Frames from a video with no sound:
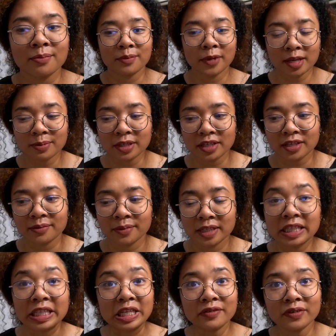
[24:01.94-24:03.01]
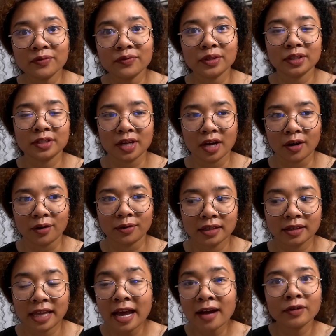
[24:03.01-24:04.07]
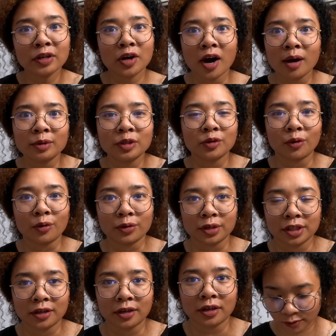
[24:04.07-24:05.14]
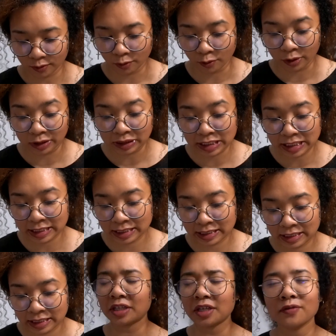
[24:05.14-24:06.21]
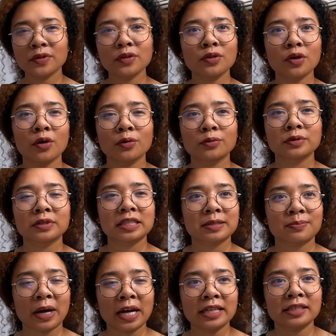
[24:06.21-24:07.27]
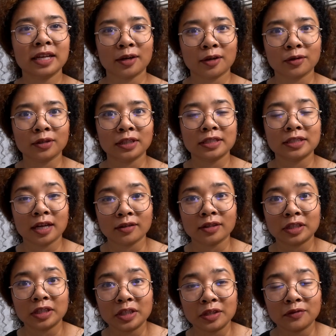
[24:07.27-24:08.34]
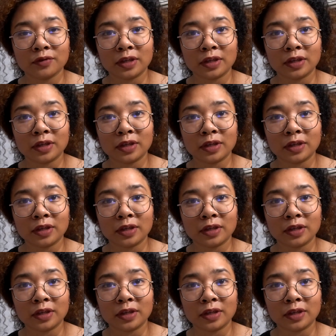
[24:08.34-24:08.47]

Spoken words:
Maybe Eve and Villanelle, they have a common goal here. Or at least, even though despite Carolyn telling Eve,